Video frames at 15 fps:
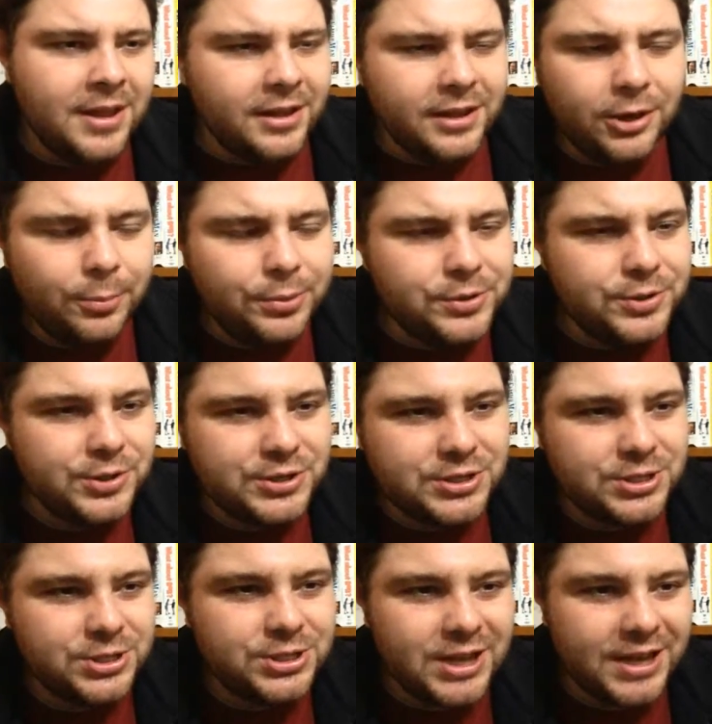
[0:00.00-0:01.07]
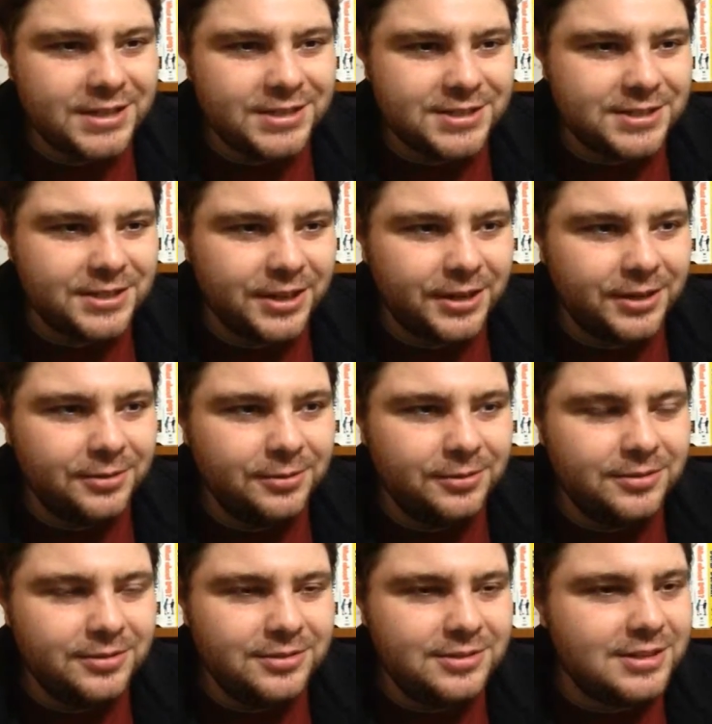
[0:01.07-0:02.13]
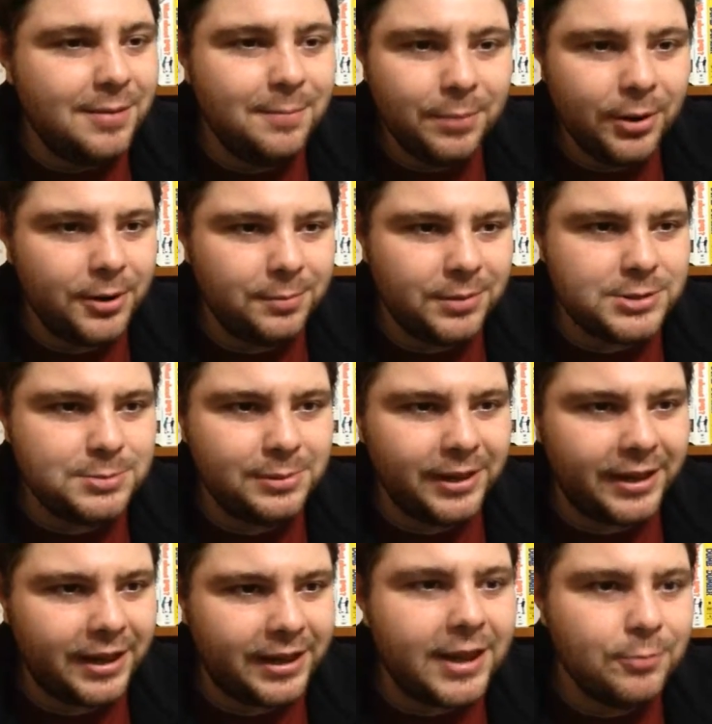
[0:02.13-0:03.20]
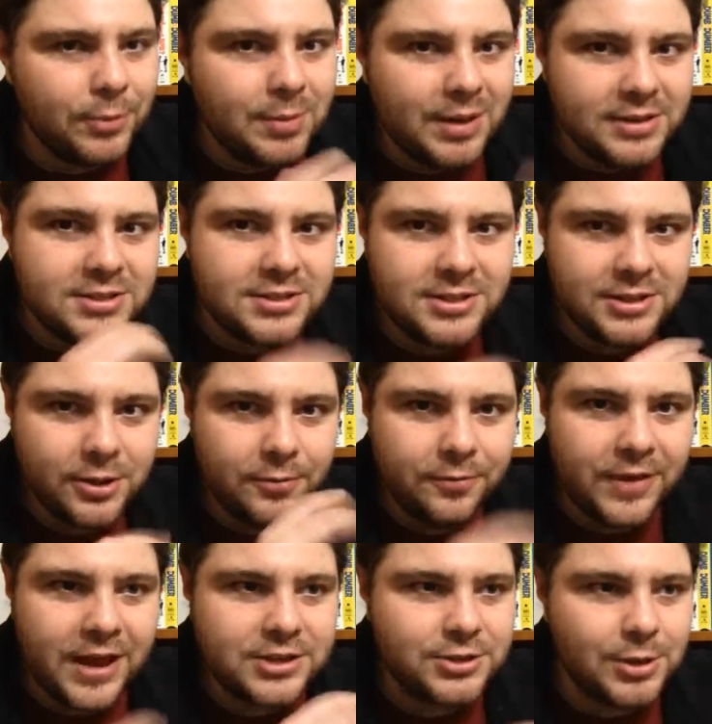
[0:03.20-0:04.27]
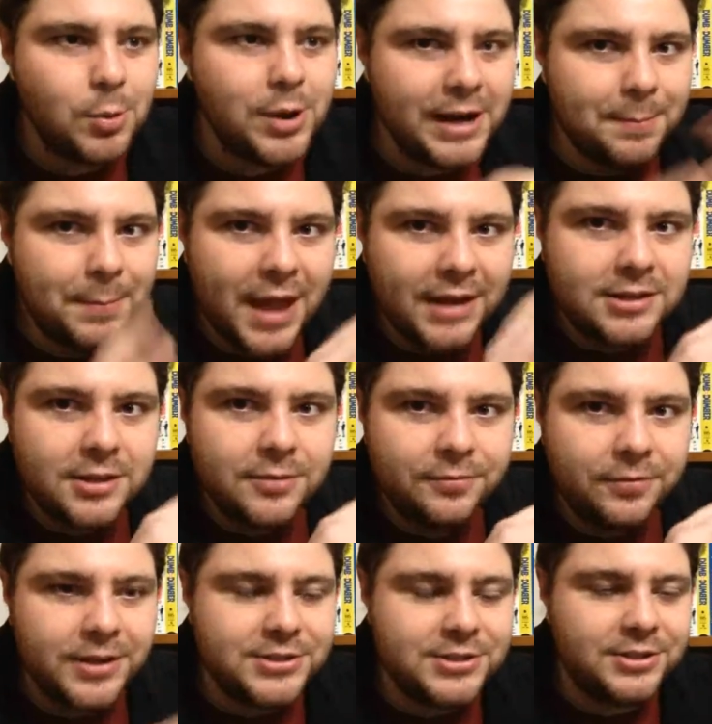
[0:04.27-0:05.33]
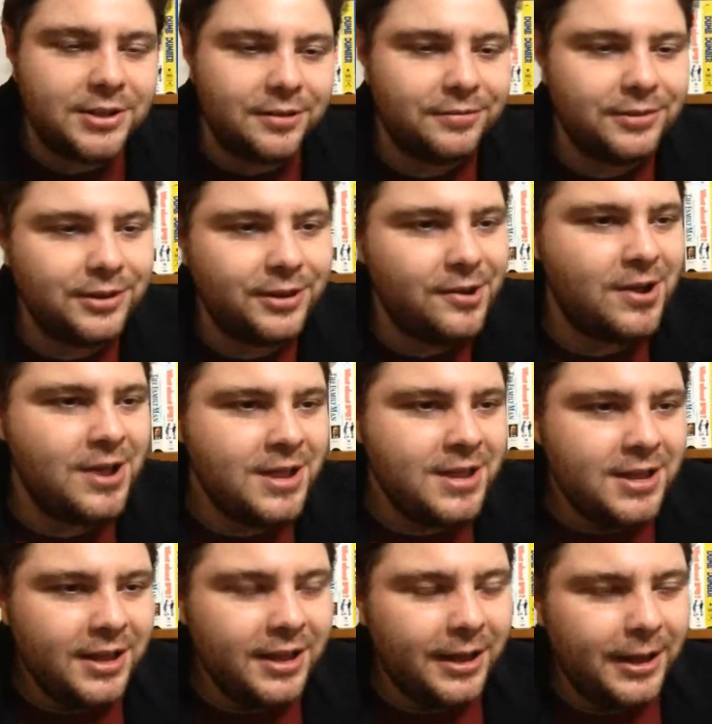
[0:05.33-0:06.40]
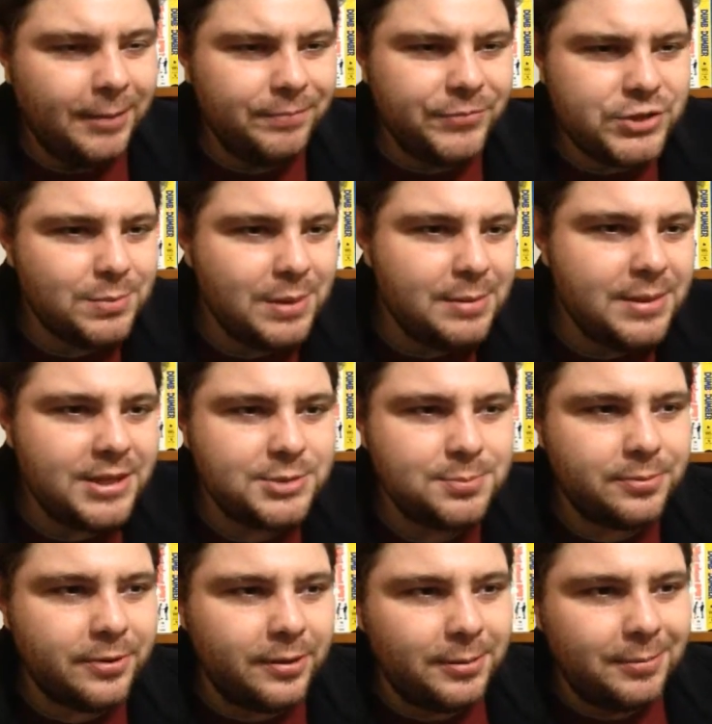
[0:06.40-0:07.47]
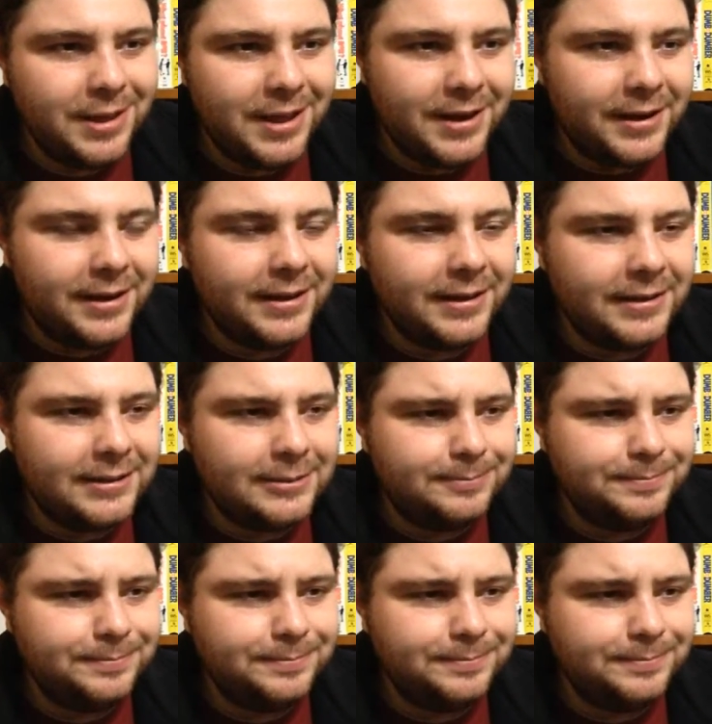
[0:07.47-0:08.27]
You can almost just sense, like, Tim Burton must be like, can we make the scene go faster? I want to get back to the fun stuff, you know? So maybe that's problematic.